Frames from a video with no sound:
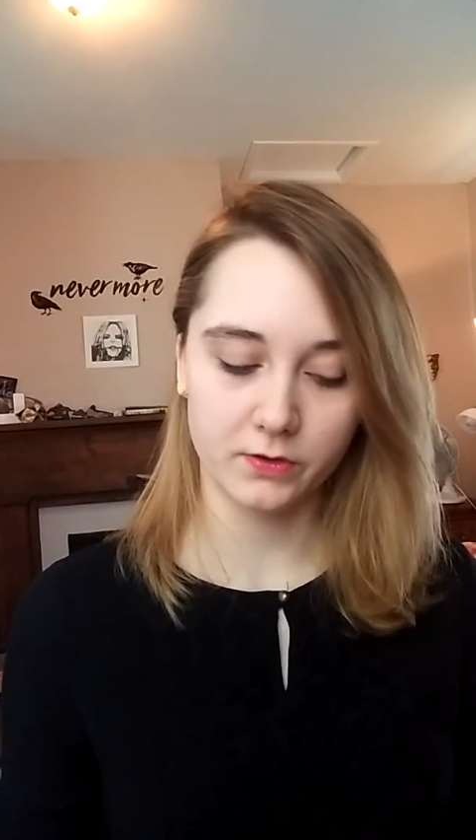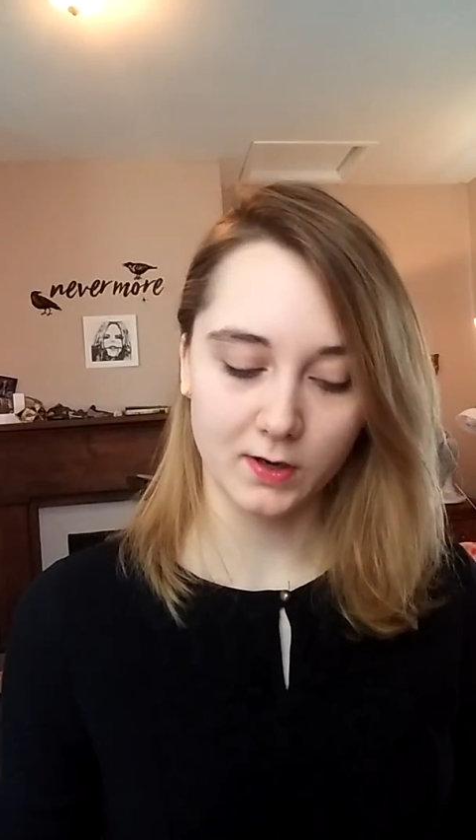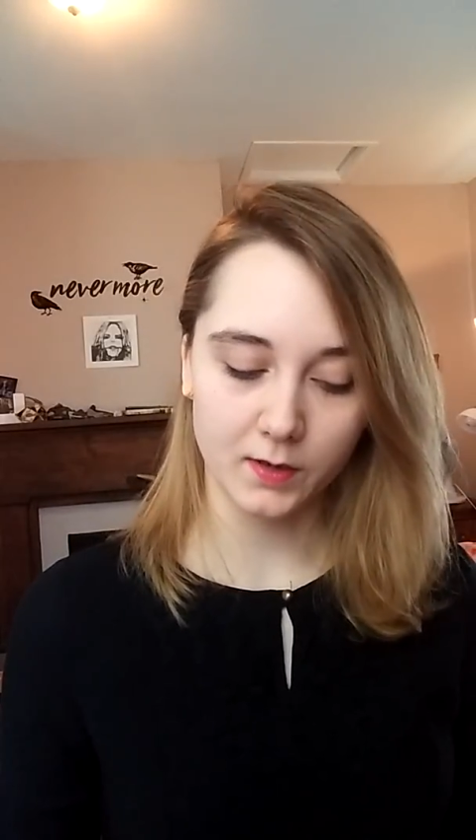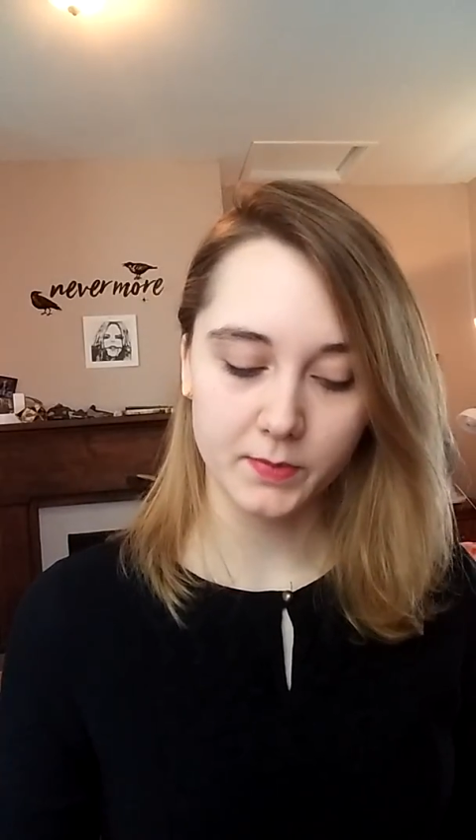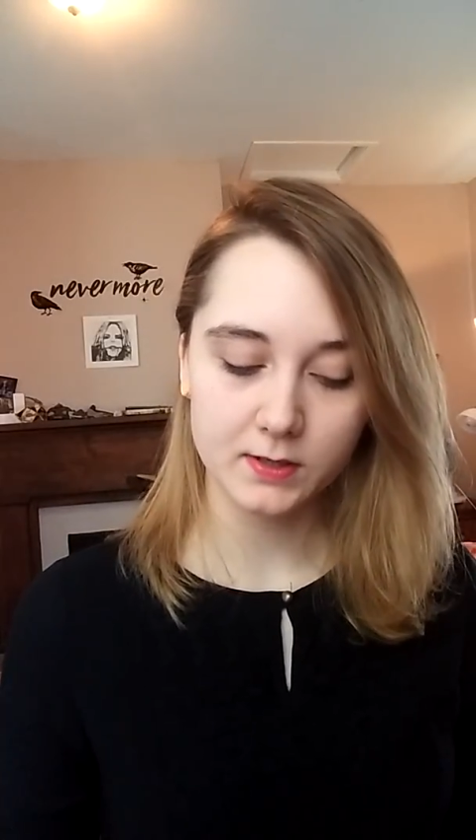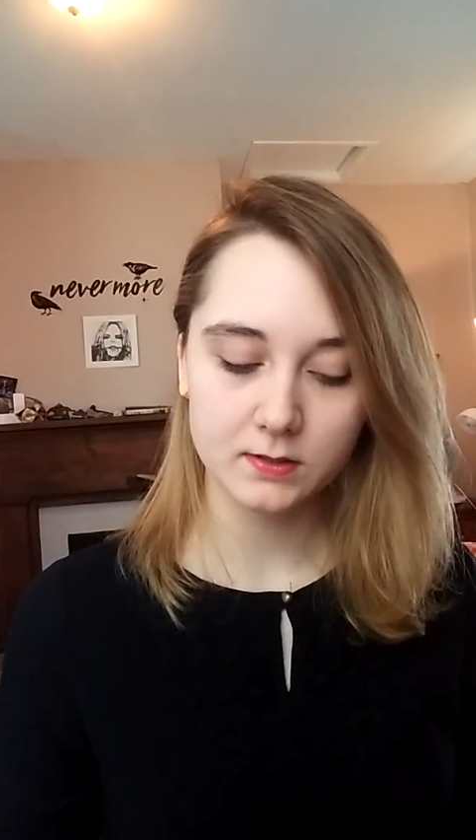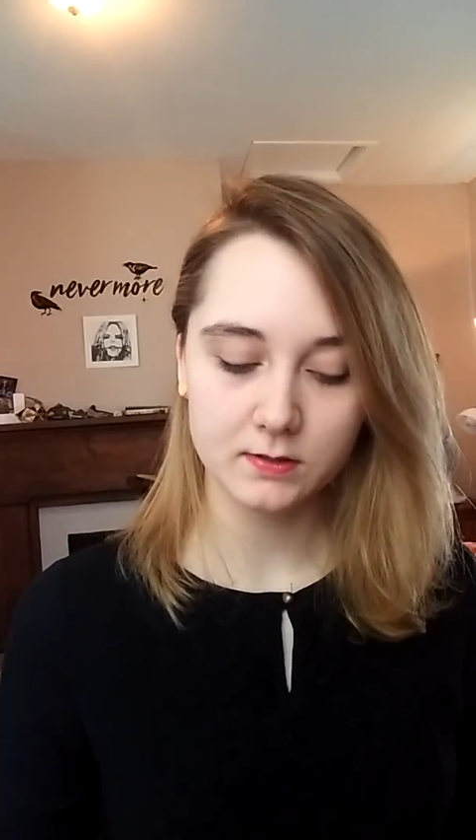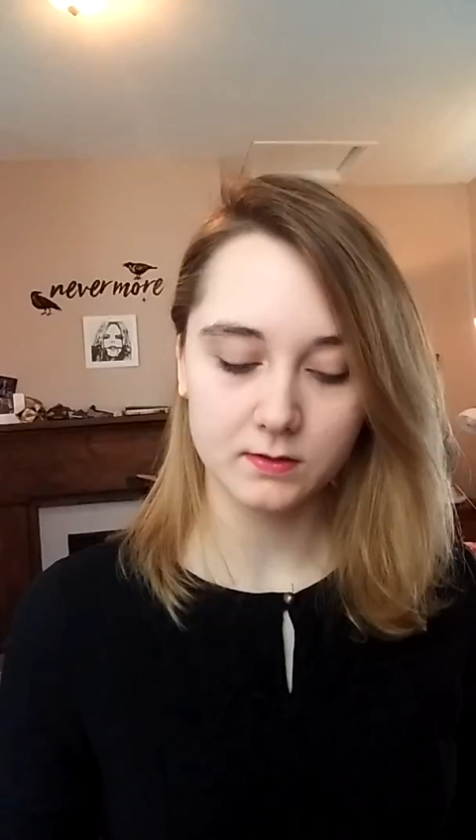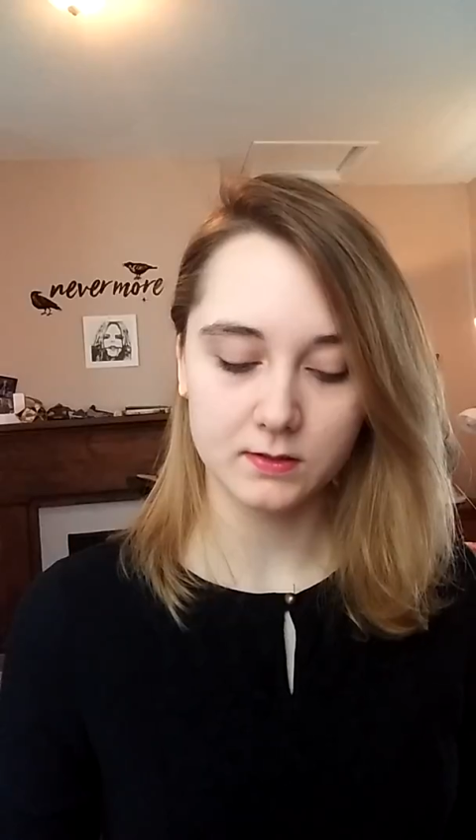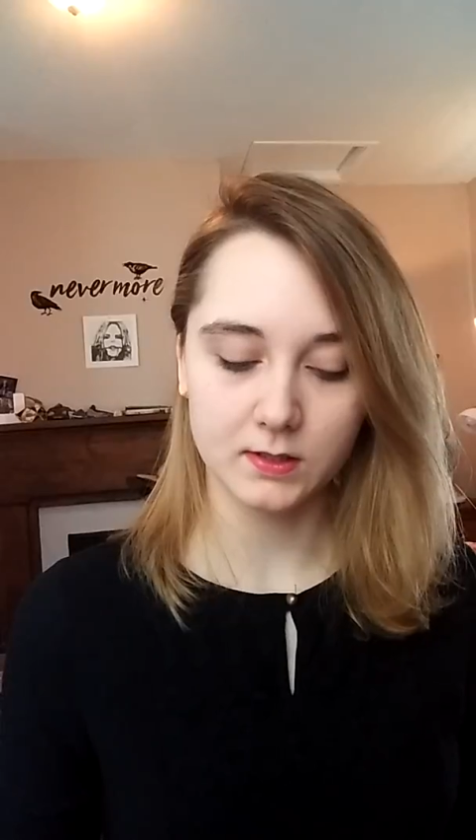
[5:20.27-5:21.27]

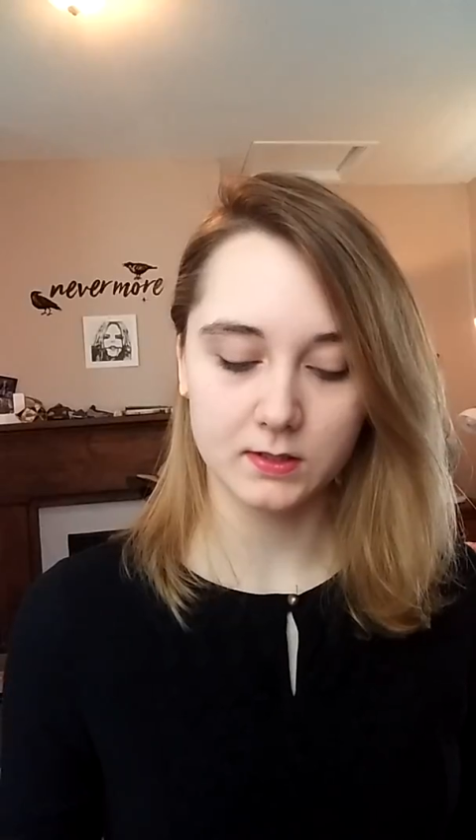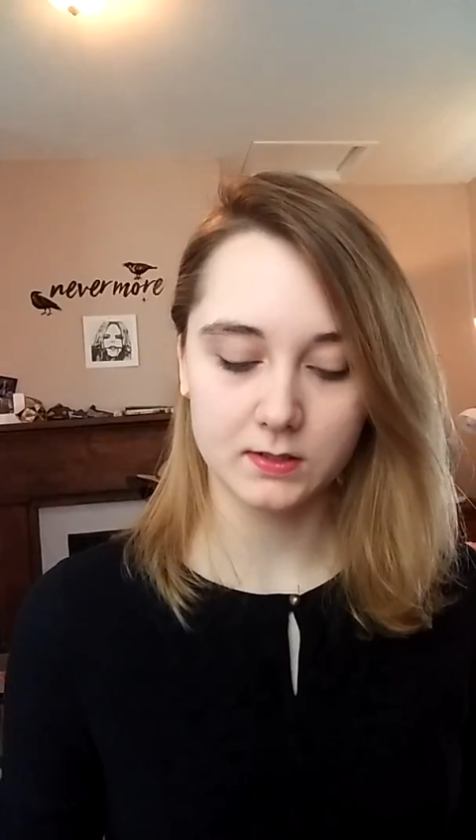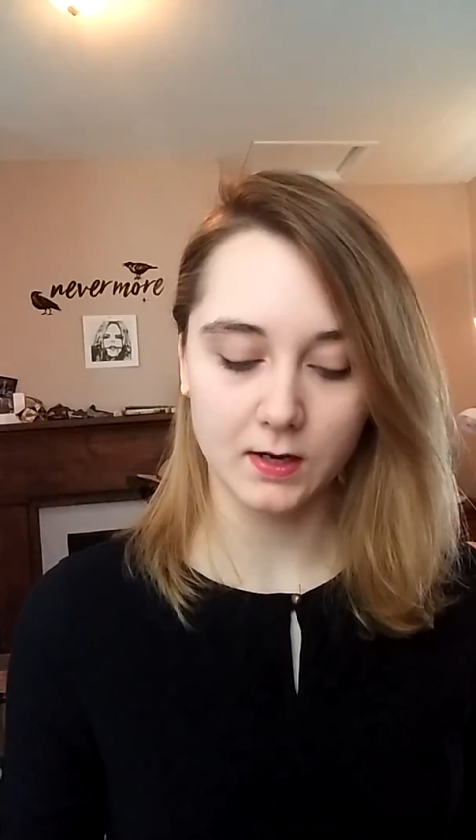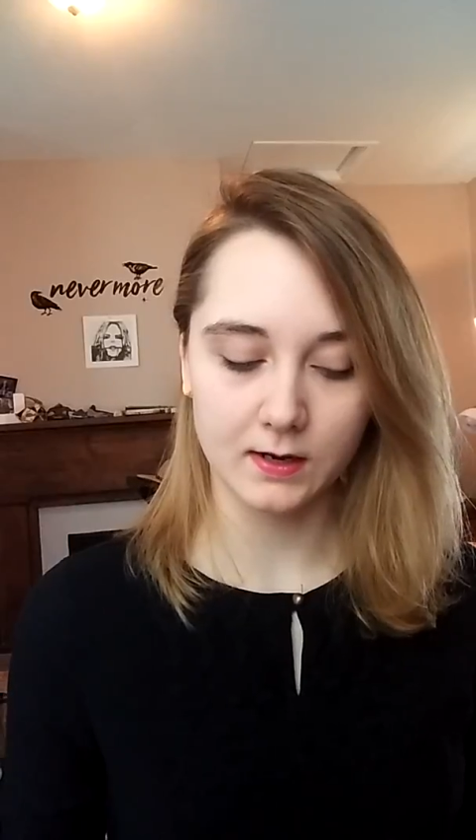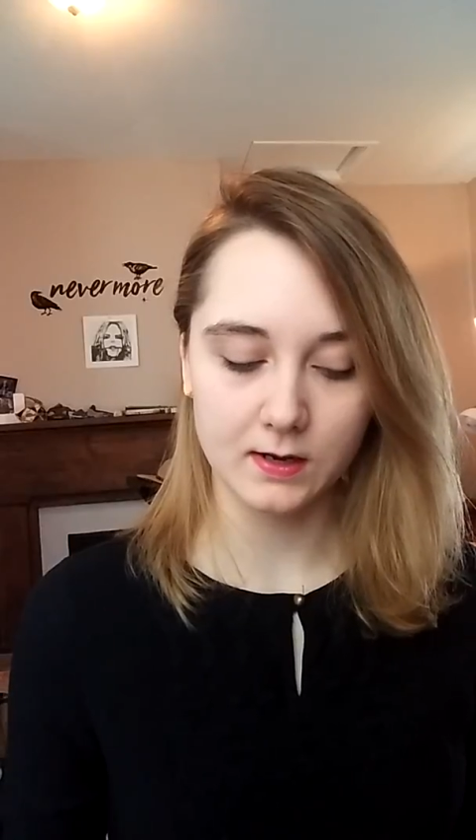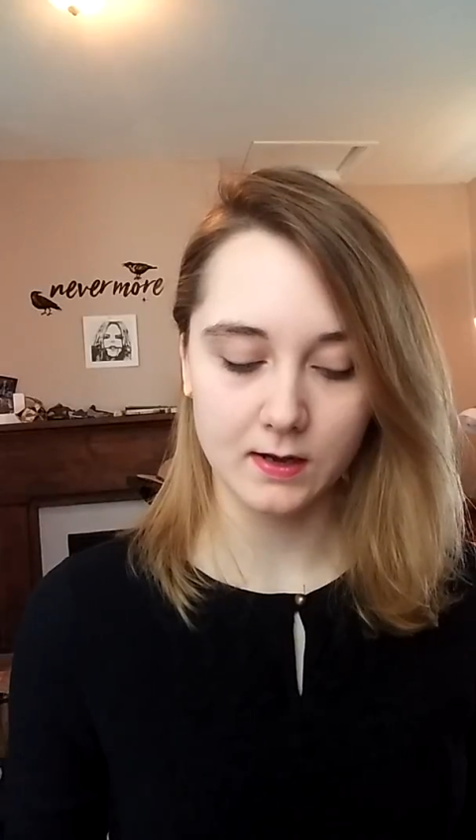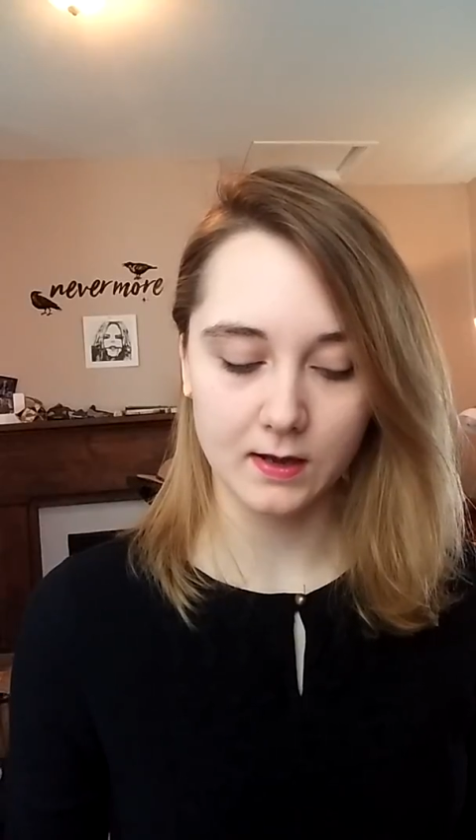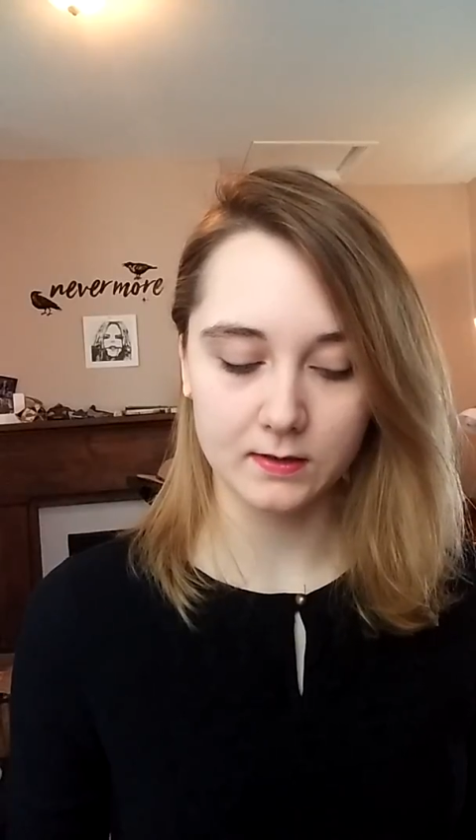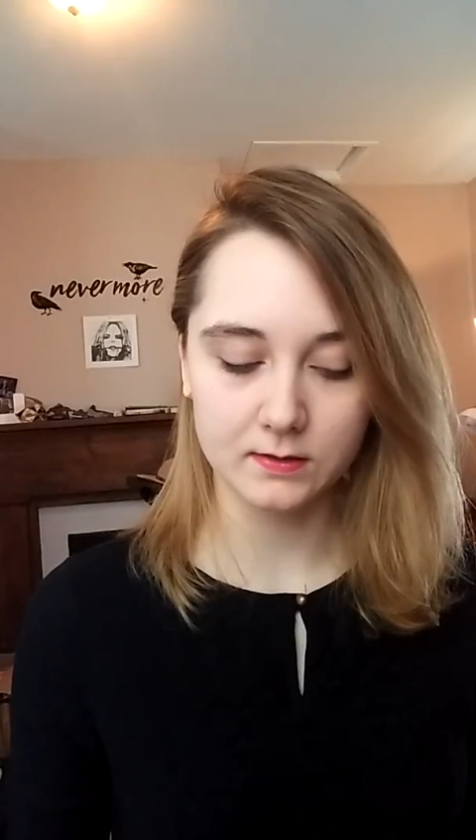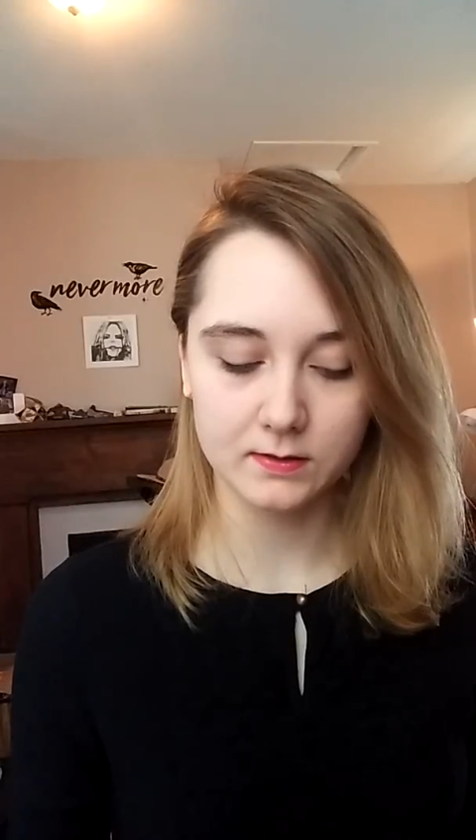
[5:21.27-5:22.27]
therapist, did a study
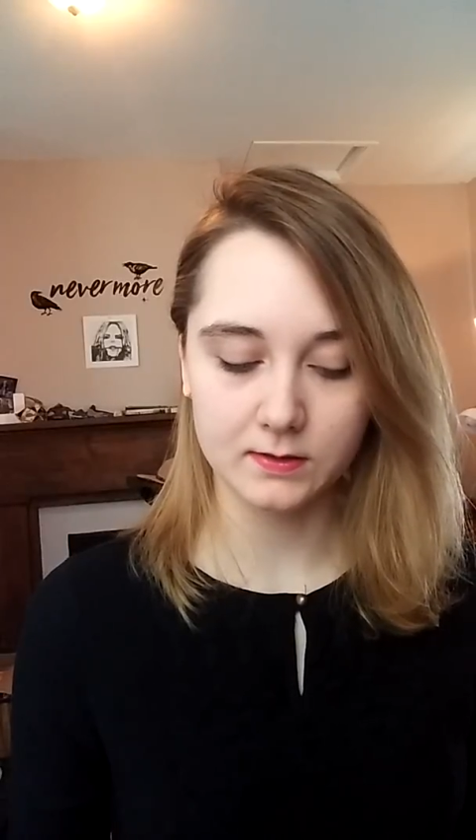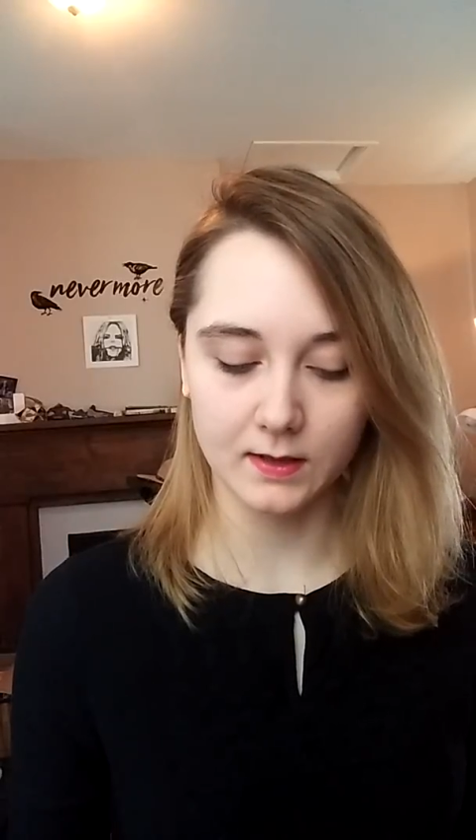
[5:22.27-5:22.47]
and